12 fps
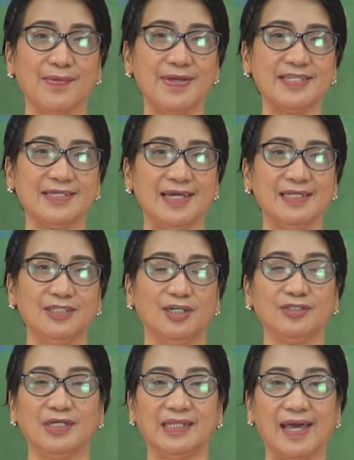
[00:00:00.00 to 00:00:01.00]
written
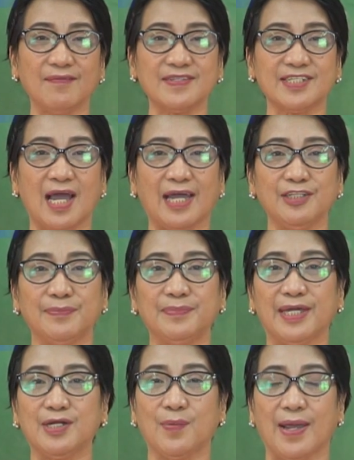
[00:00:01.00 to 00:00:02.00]
on the left side of
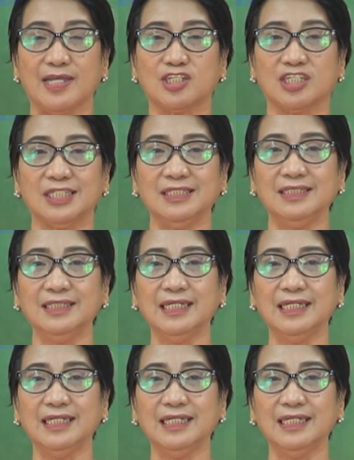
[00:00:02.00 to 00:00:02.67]
the equation,